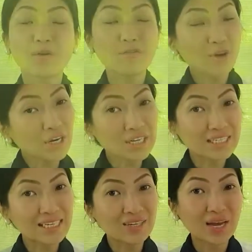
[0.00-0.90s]
if you're
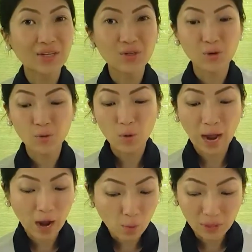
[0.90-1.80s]
interested to get to know
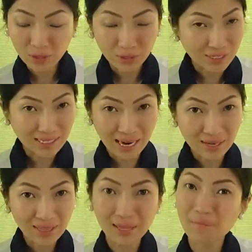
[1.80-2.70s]
how it turns
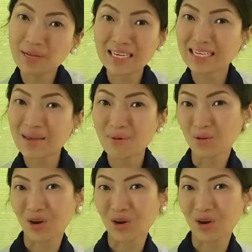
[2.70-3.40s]
out, then please keep on